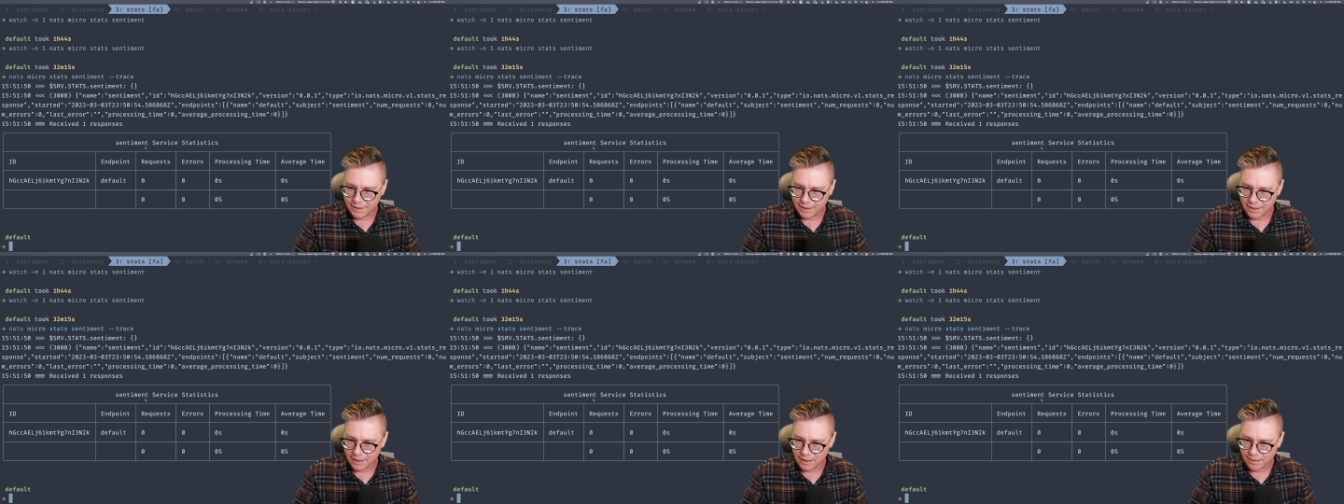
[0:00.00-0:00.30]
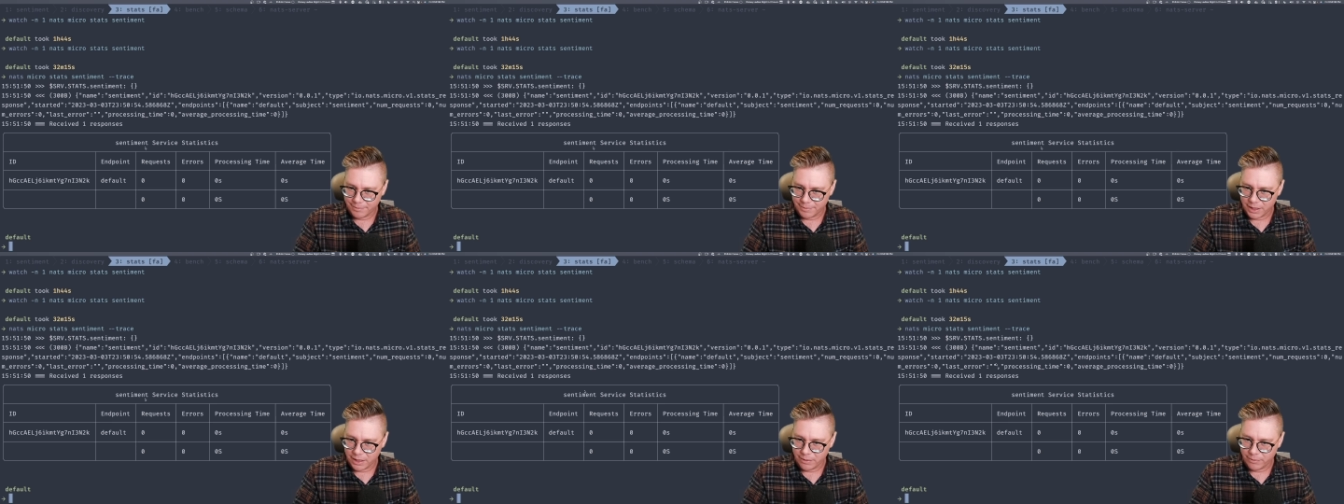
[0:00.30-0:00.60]

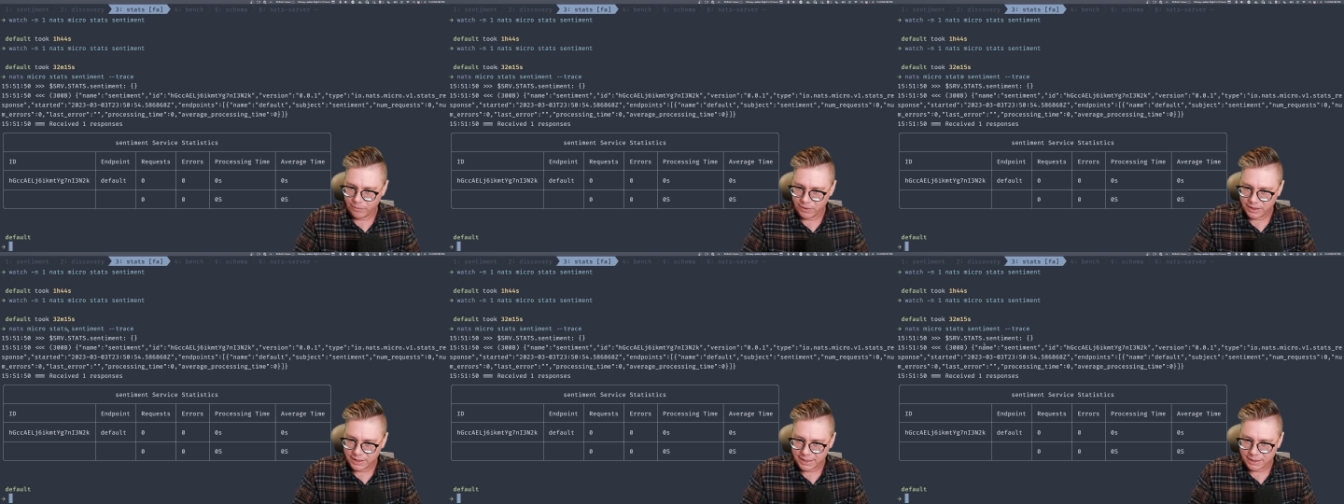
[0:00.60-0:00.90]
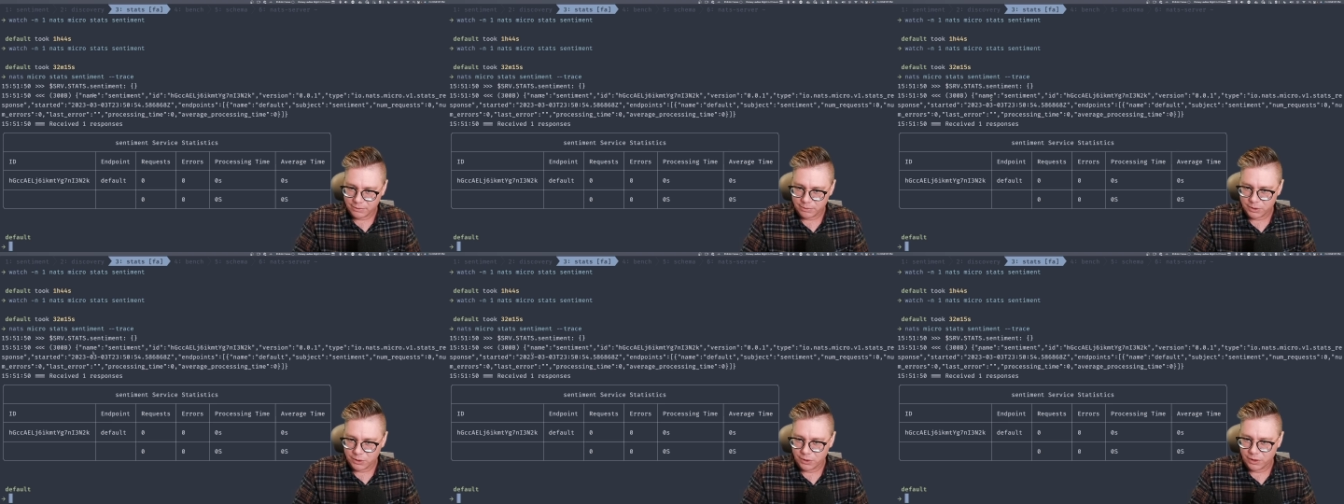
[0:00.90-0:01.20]
And what
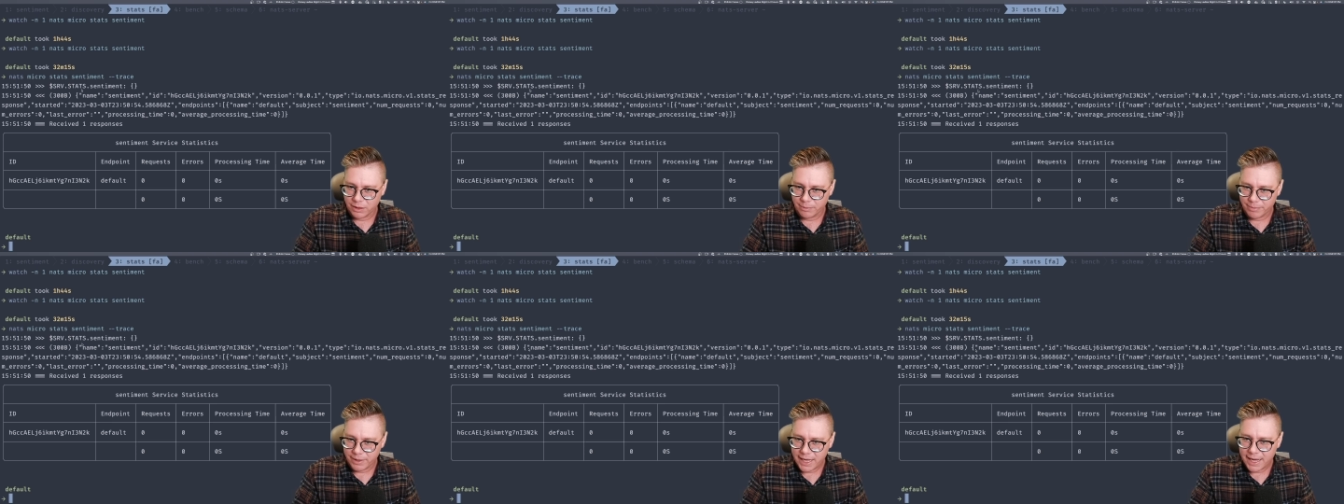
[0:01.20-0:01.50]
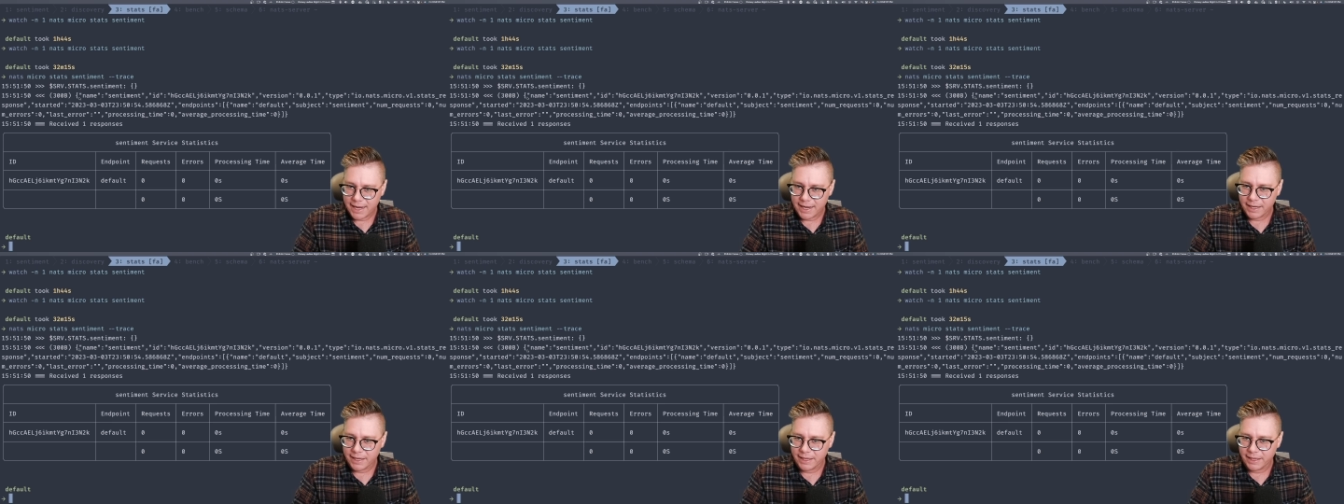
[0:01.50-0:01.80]
that's returning
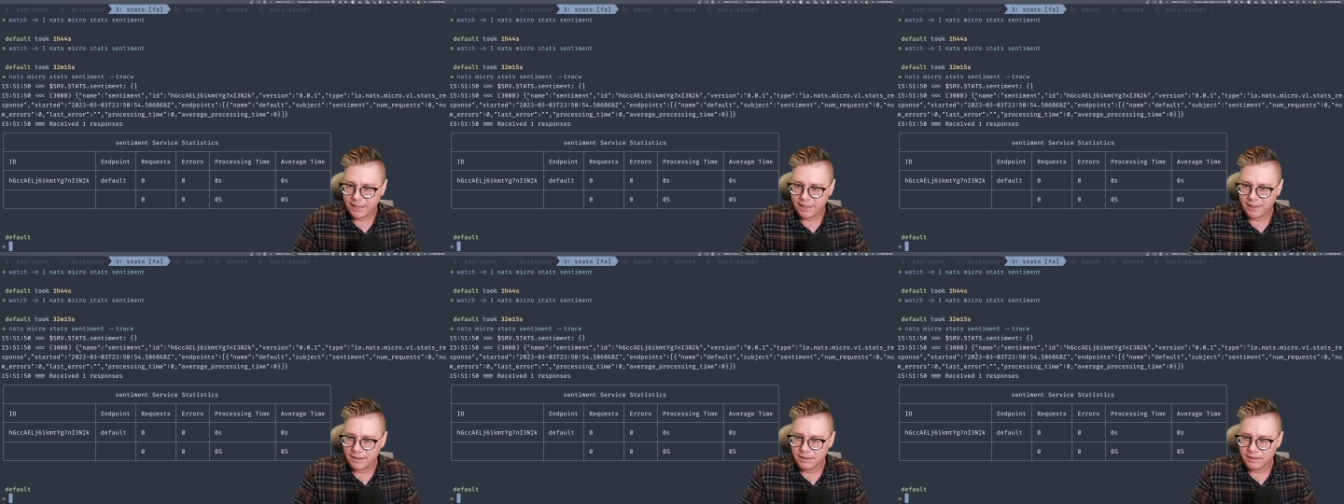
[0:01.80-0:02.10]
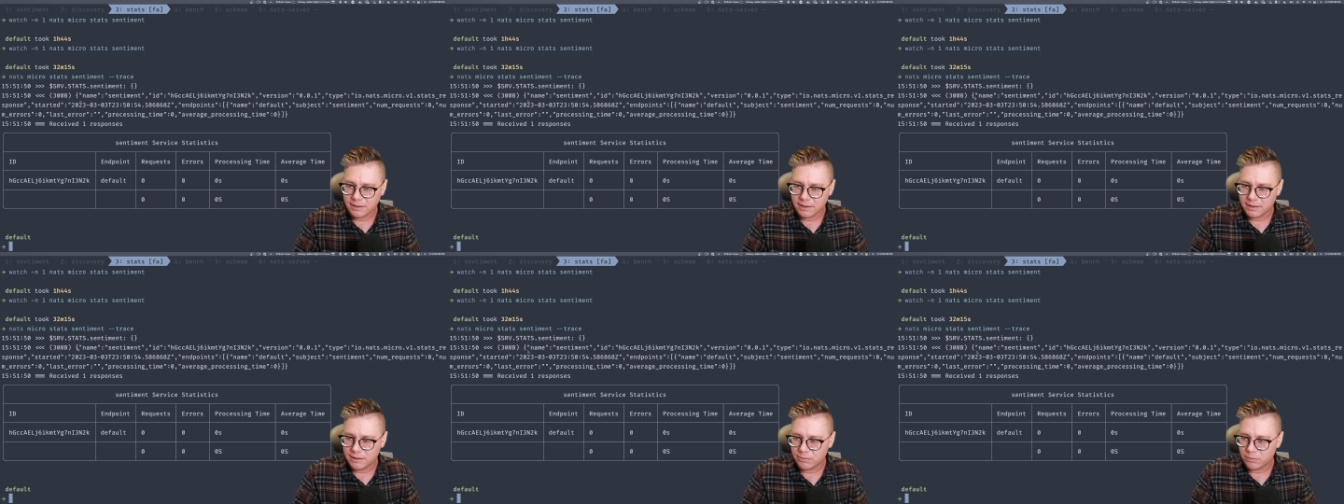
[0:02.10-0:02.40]
back
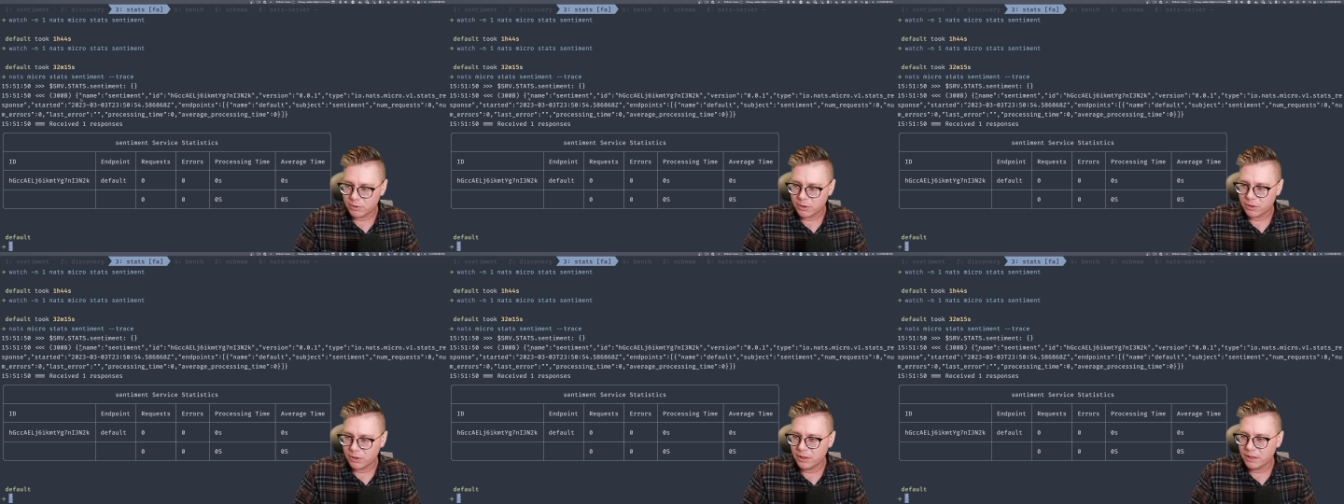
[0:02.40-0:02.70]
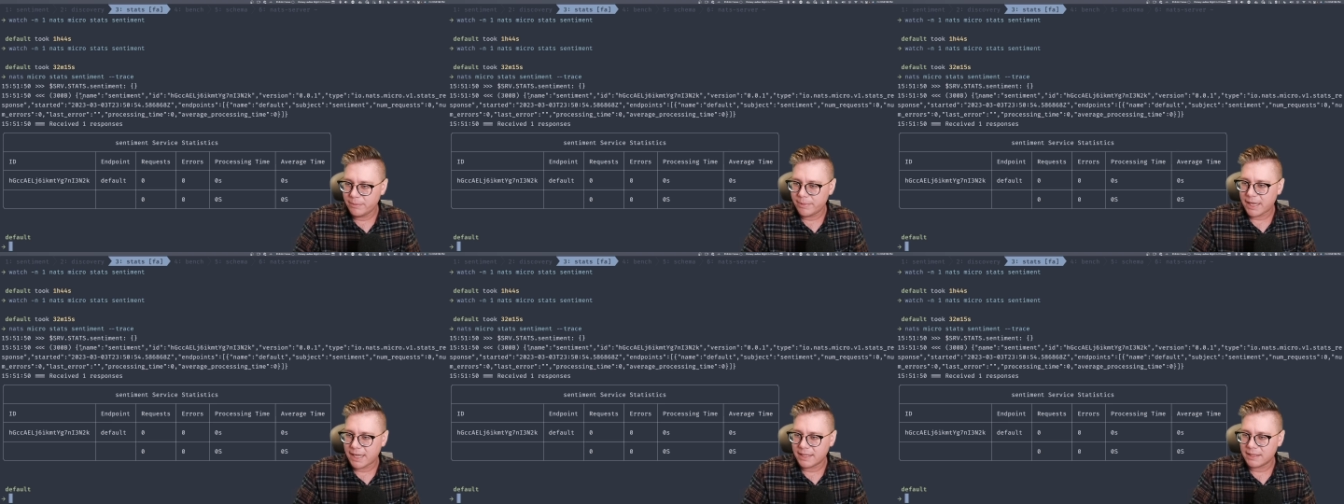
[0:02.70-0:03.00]
is it's
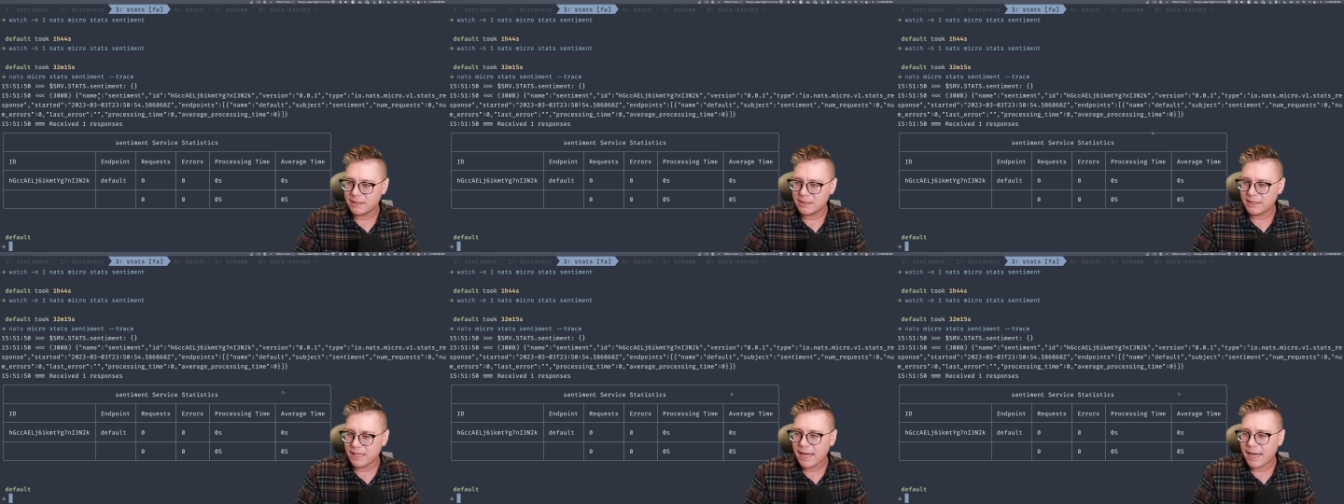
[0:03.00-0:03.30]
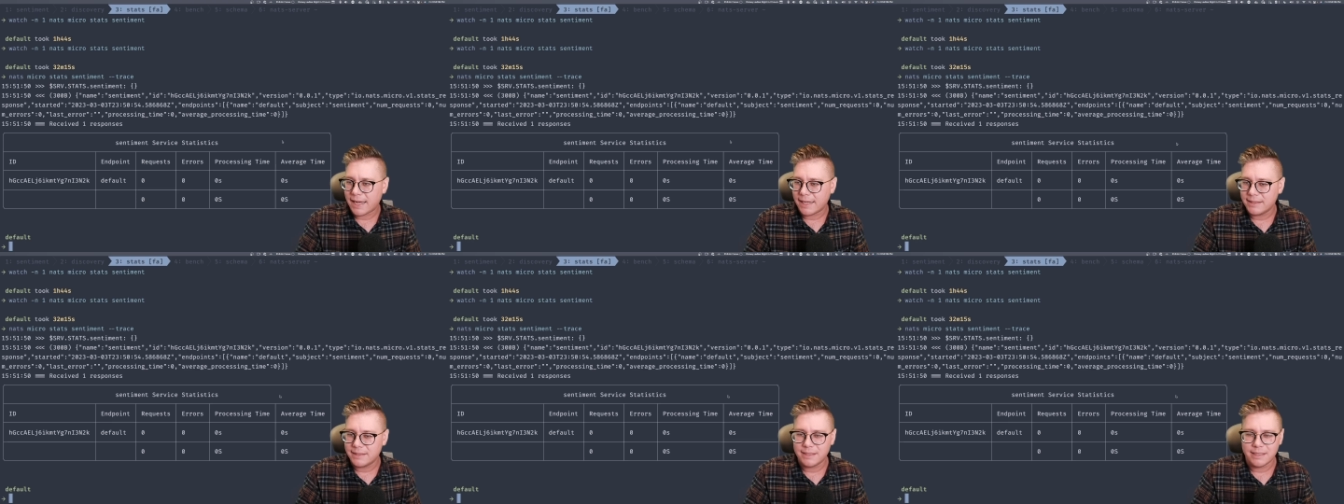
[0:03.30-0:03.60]
returning back
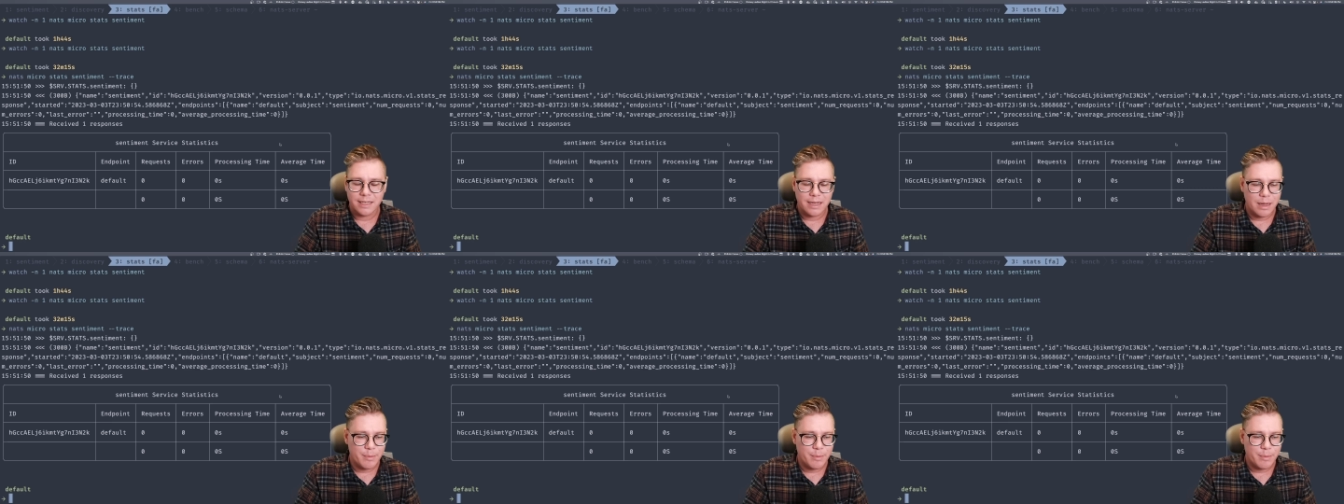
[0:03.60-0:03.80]
stats